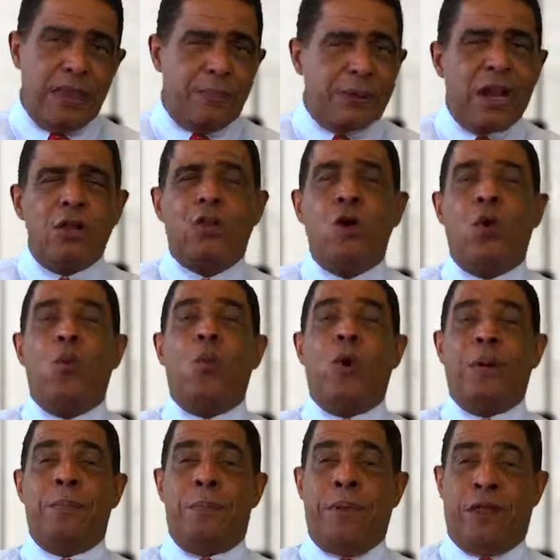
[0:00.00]
But I'll go
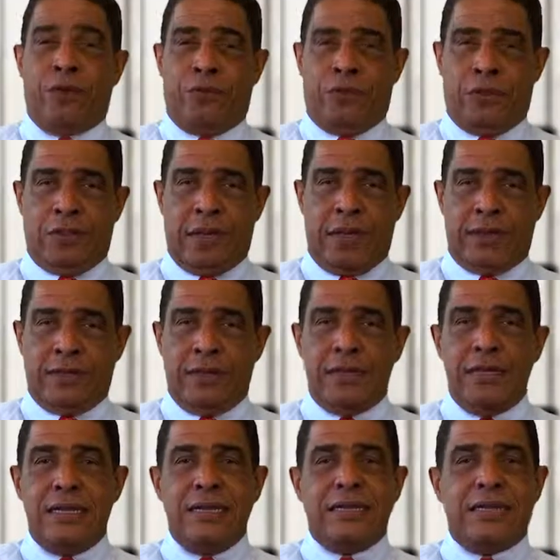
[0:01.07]
one better than that.
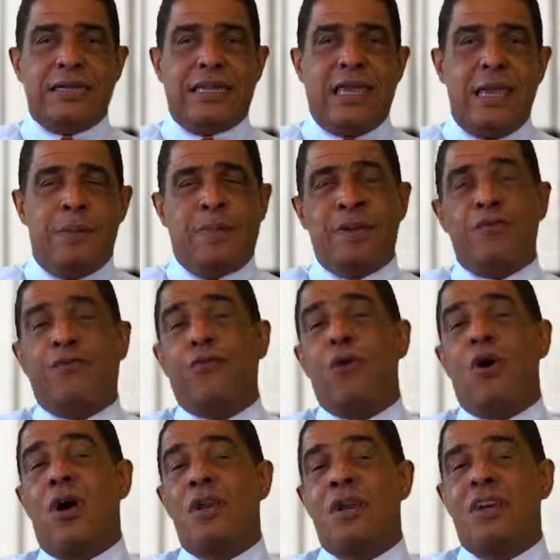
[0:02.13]
Keep it
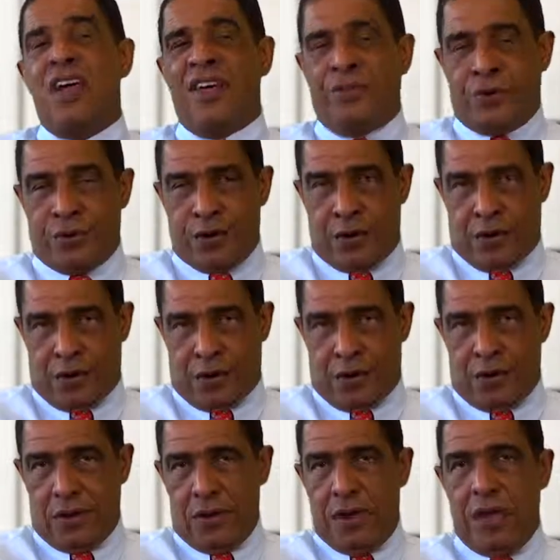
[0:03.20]
for another year
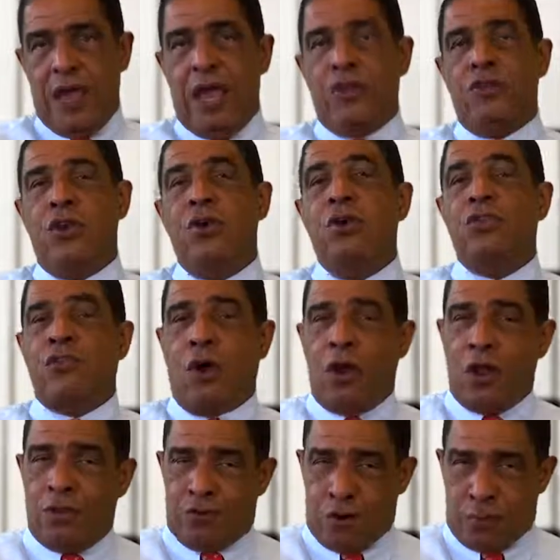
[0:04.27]
and use
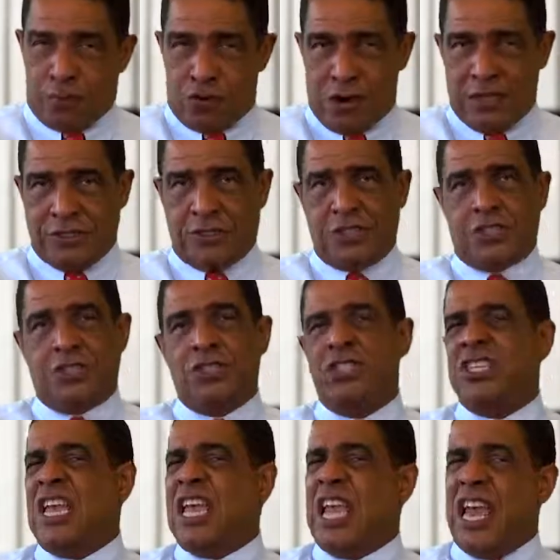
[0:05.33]
all of our
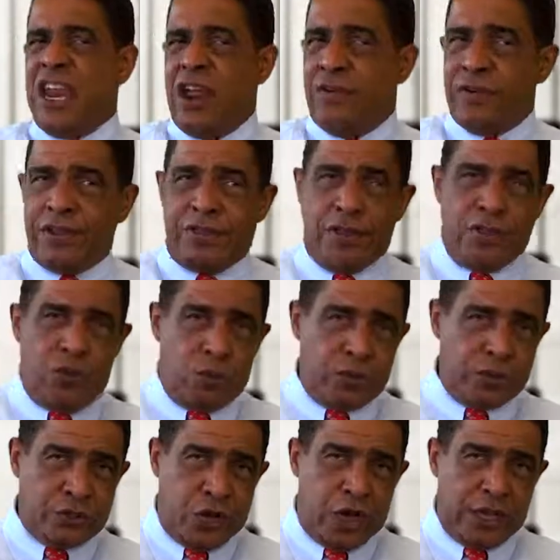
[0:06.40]
processes and everything that
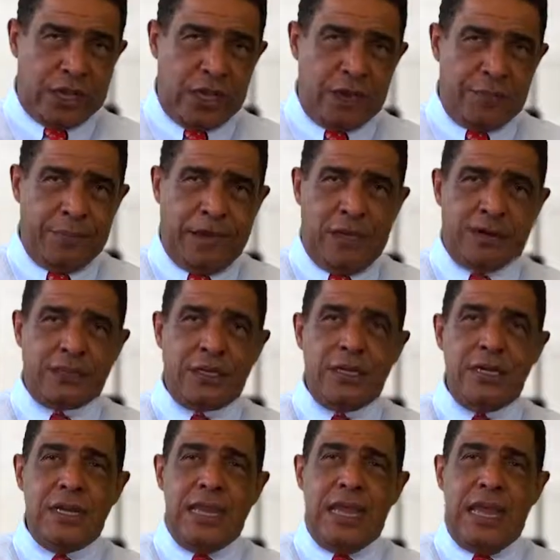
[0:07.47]
we're talking about.
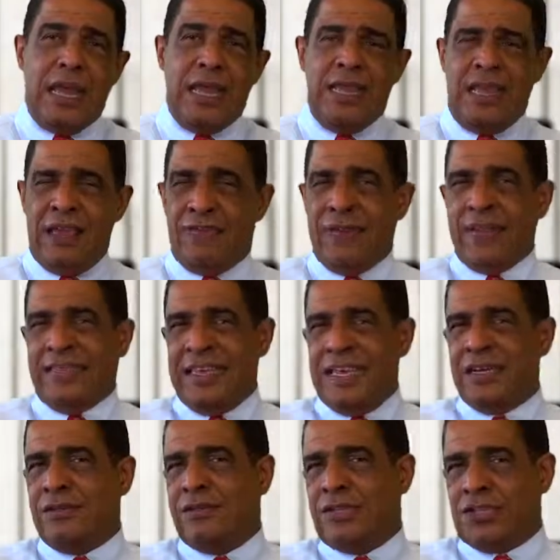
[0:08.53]
And if at the
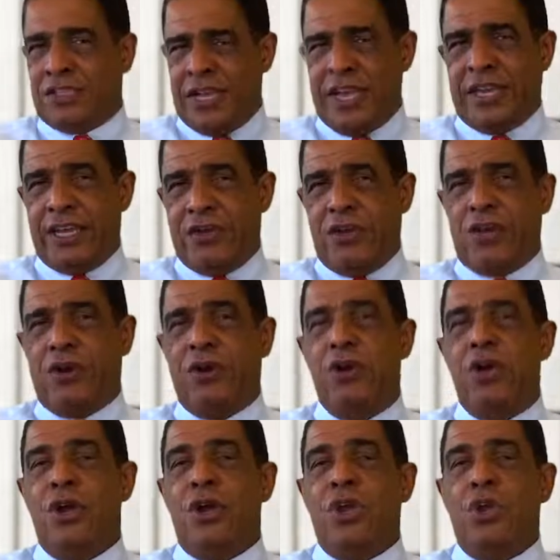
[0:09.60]
end of the second year
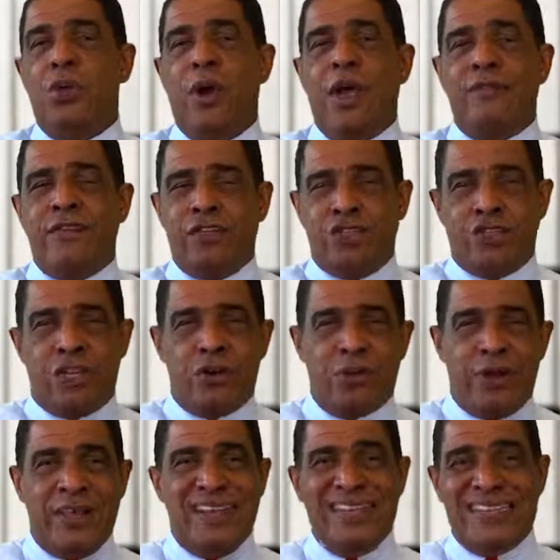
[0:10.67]
you haven't
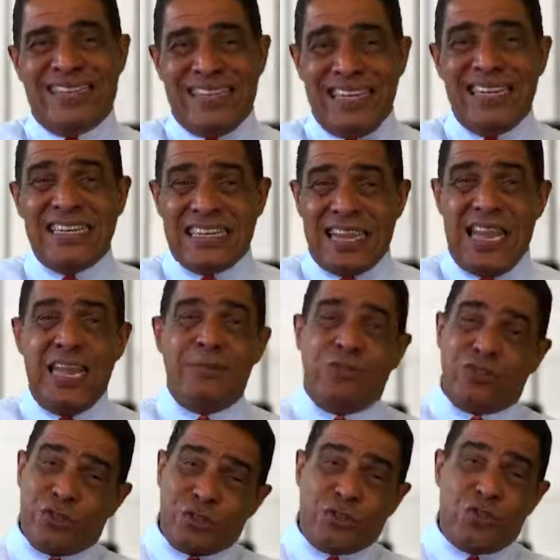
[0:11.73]
generated 10
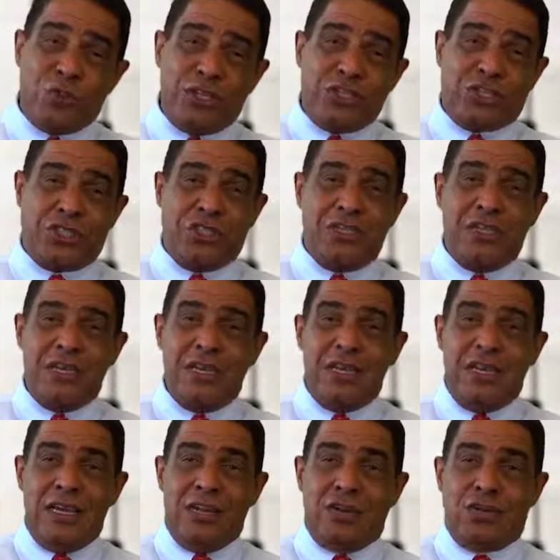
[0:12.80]
times your tuition
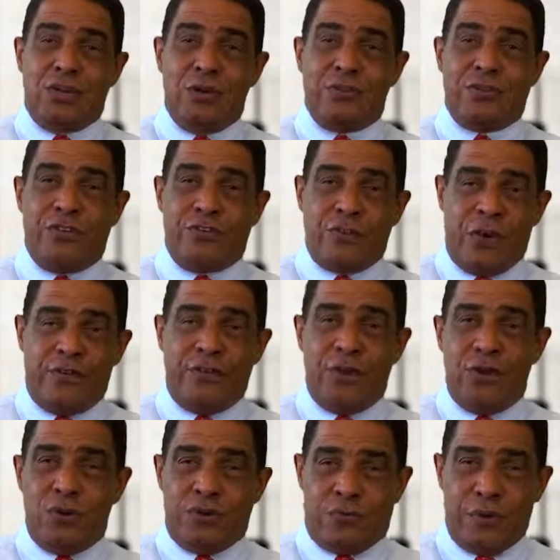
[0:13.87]
in terms of revenue